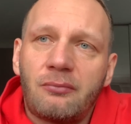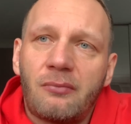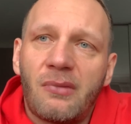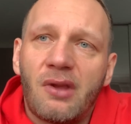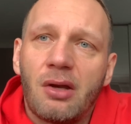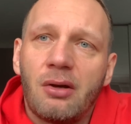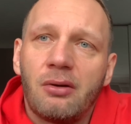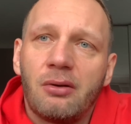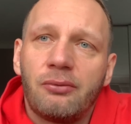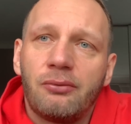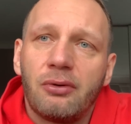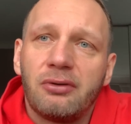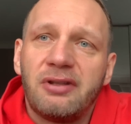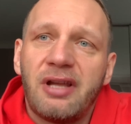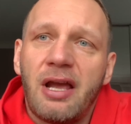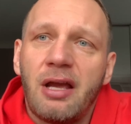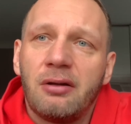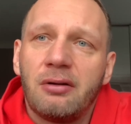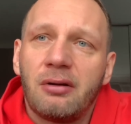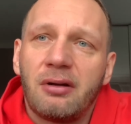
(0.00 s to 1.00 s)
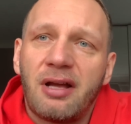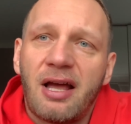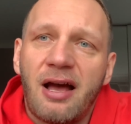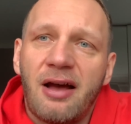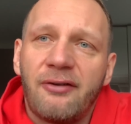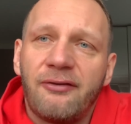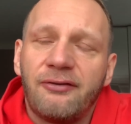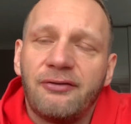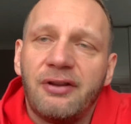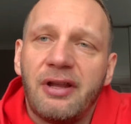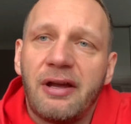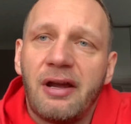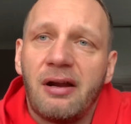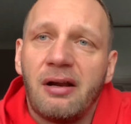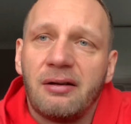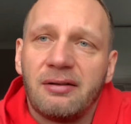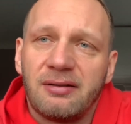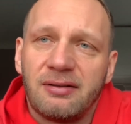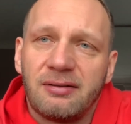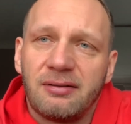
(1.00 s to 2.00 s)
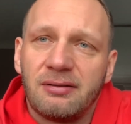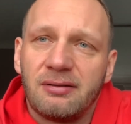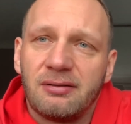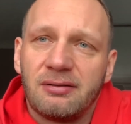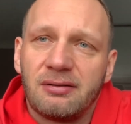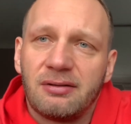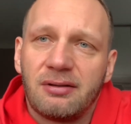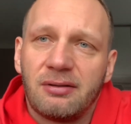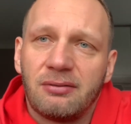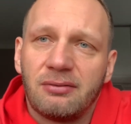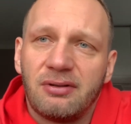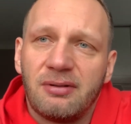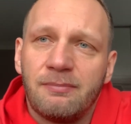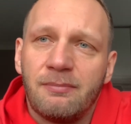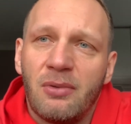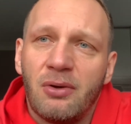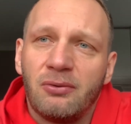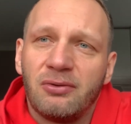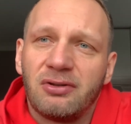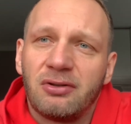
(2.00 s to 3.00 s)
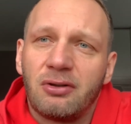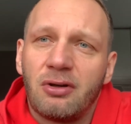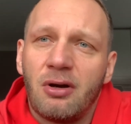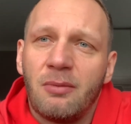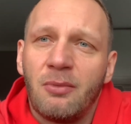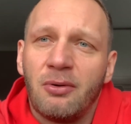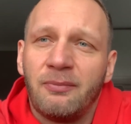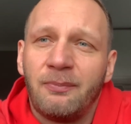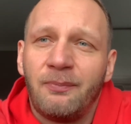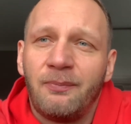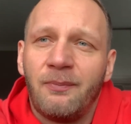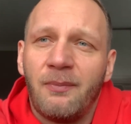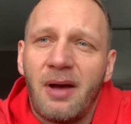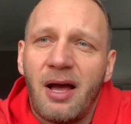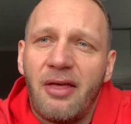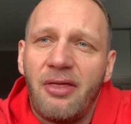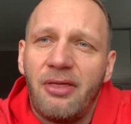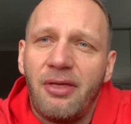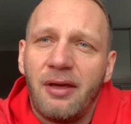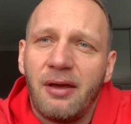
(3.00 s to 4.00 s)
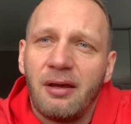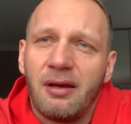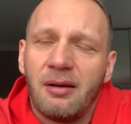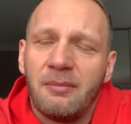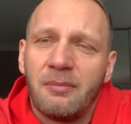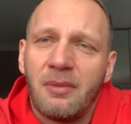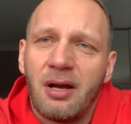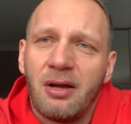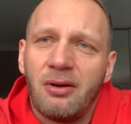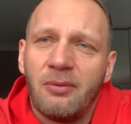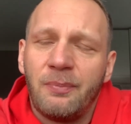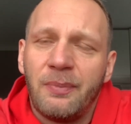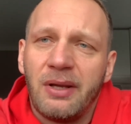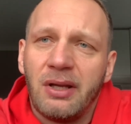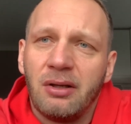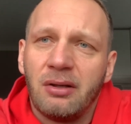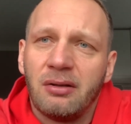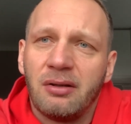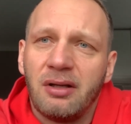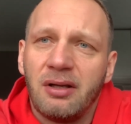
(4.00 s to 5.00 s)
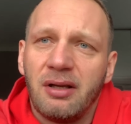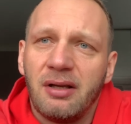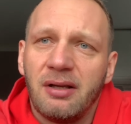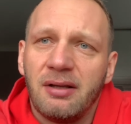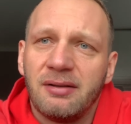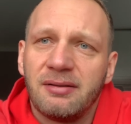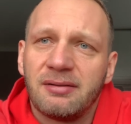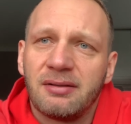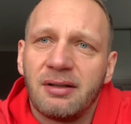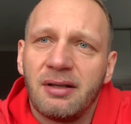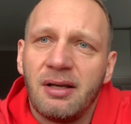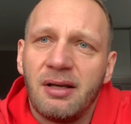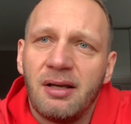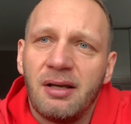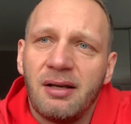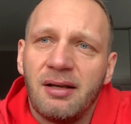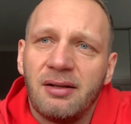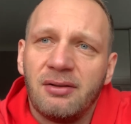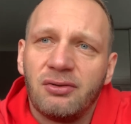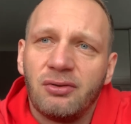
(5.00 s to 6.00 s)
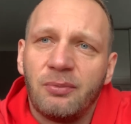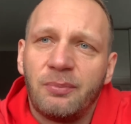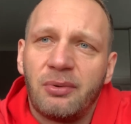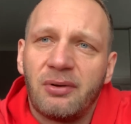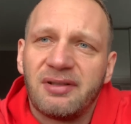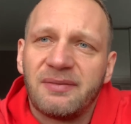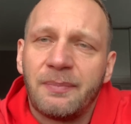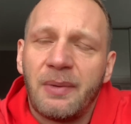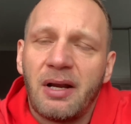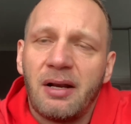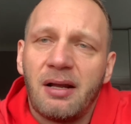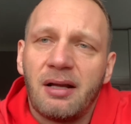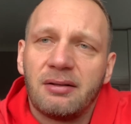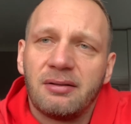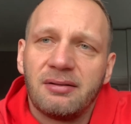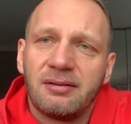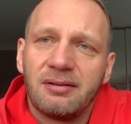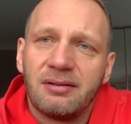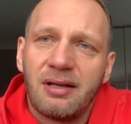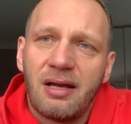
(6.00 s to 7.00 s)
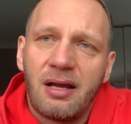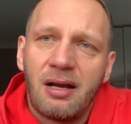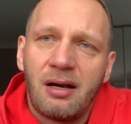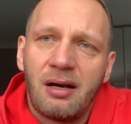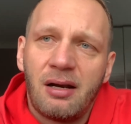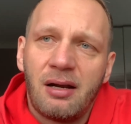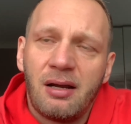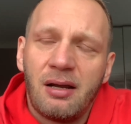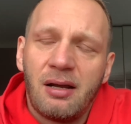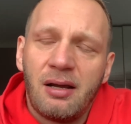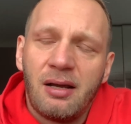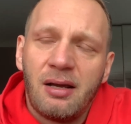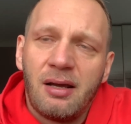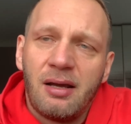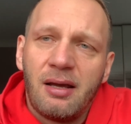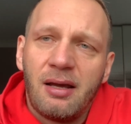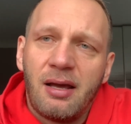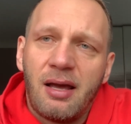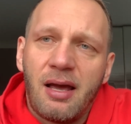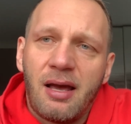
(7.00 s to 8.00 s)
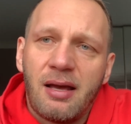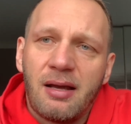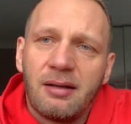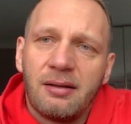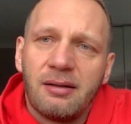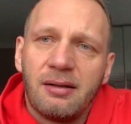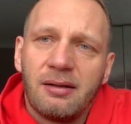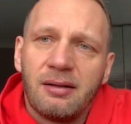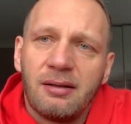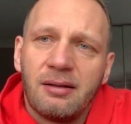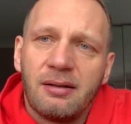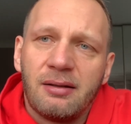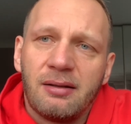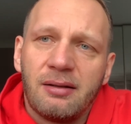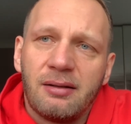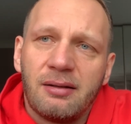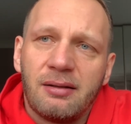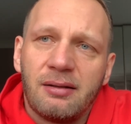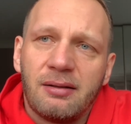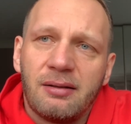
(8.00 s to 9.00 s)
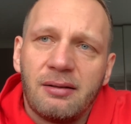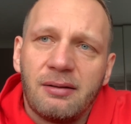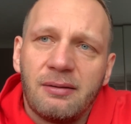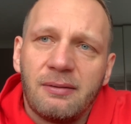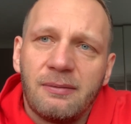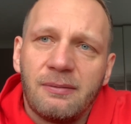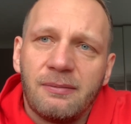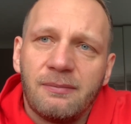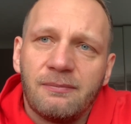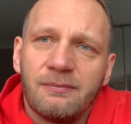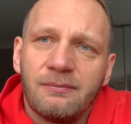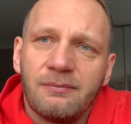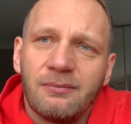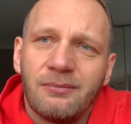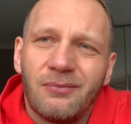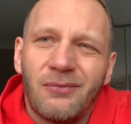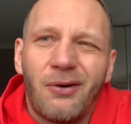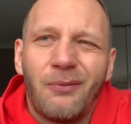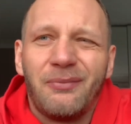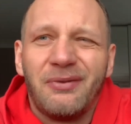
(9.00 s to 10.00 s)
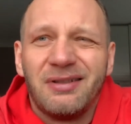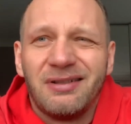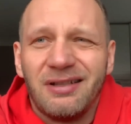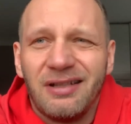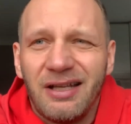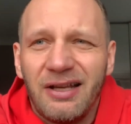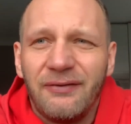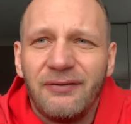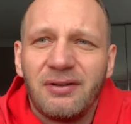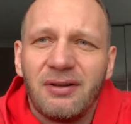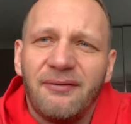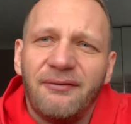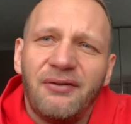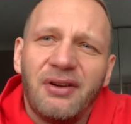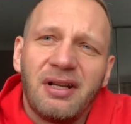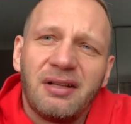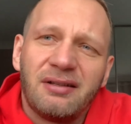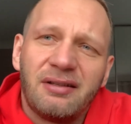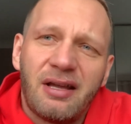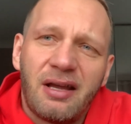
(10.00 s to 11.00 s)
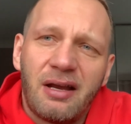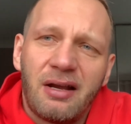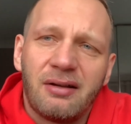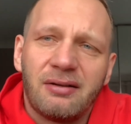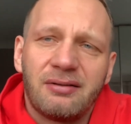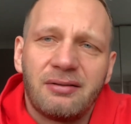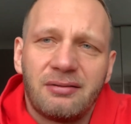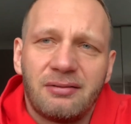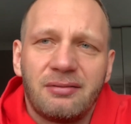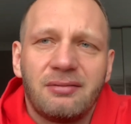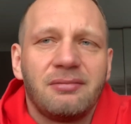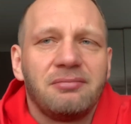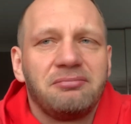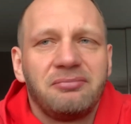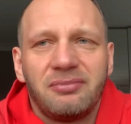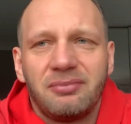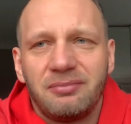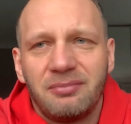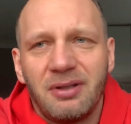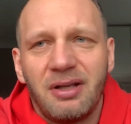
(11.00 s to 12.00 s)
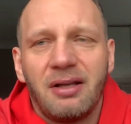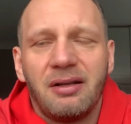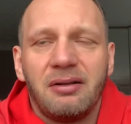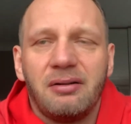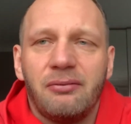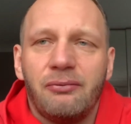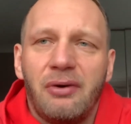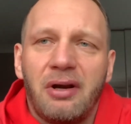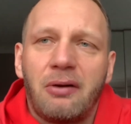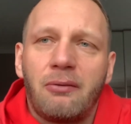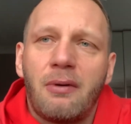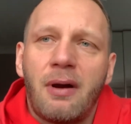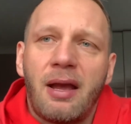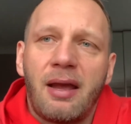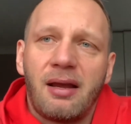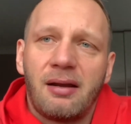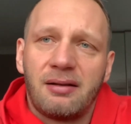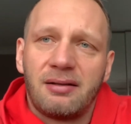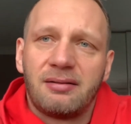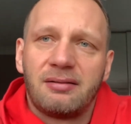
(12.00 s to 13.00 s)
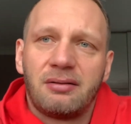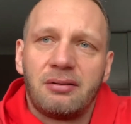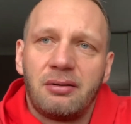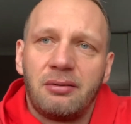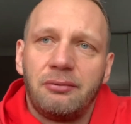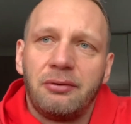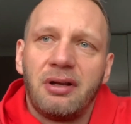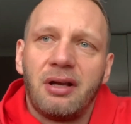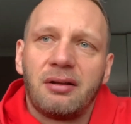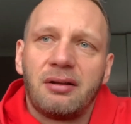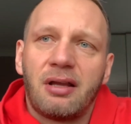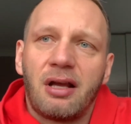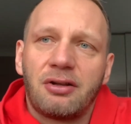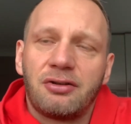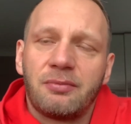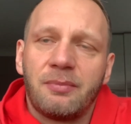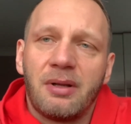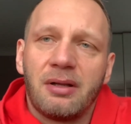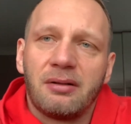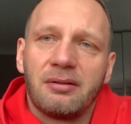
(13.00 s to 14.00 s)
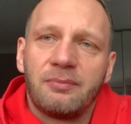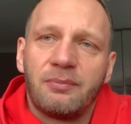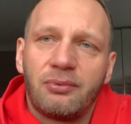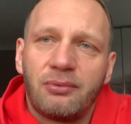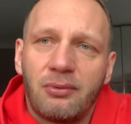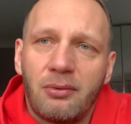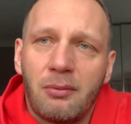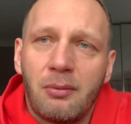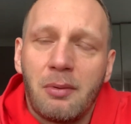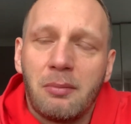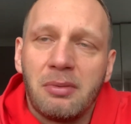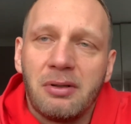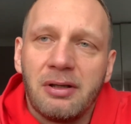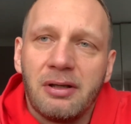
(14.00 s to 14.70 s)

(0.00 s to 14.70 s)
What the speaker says: rotator cuff tears. So the most common, I think, in my opinion, is supraspinatus tear. And obviously if something tears, it requires reattachment probably.